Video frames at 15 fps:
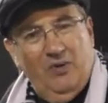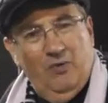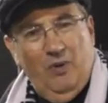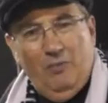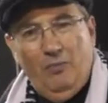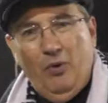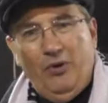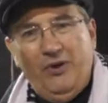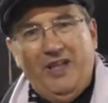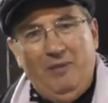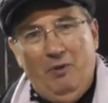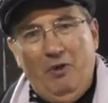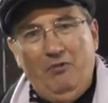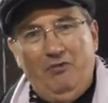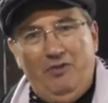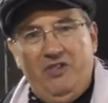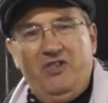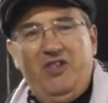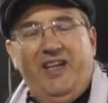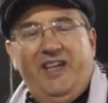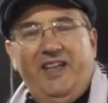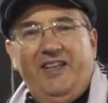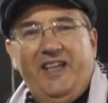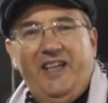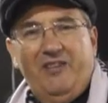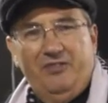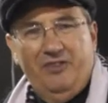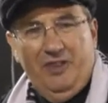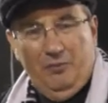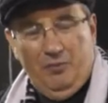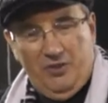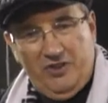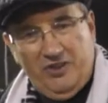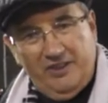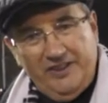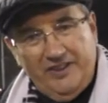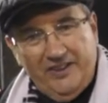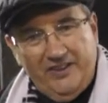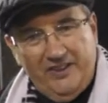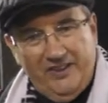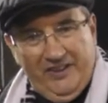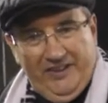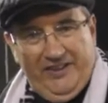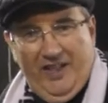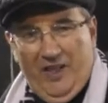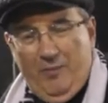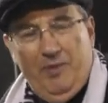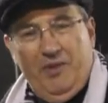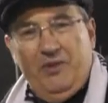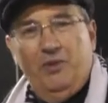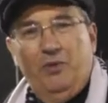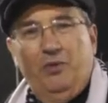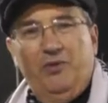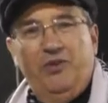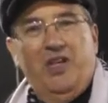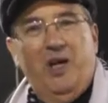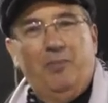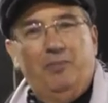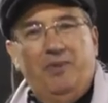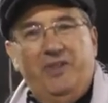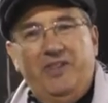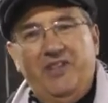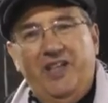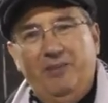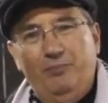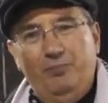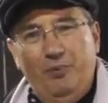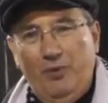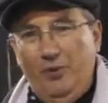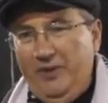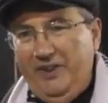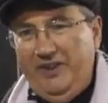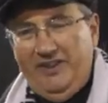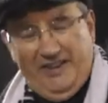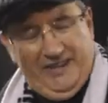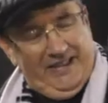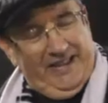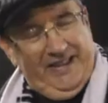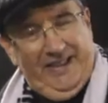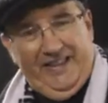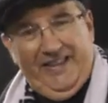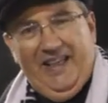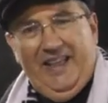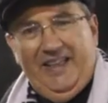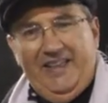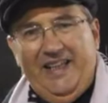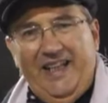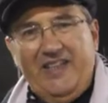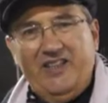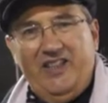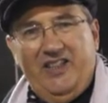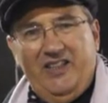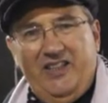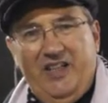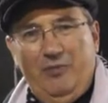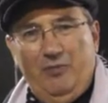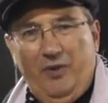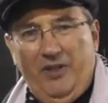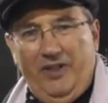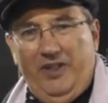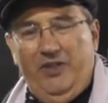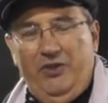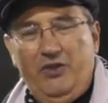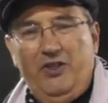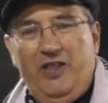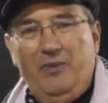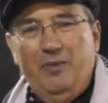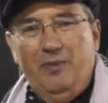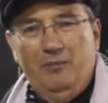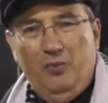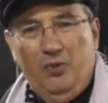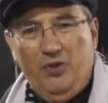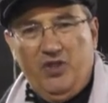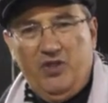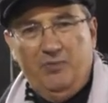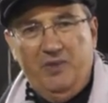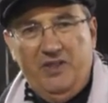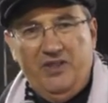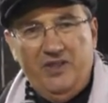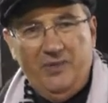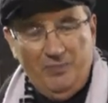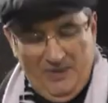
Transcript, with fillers: Wimborne came out for the second half, and it was clear that they'd been told to up the tempo and, and, and get at Hamworthy using a bit more speed.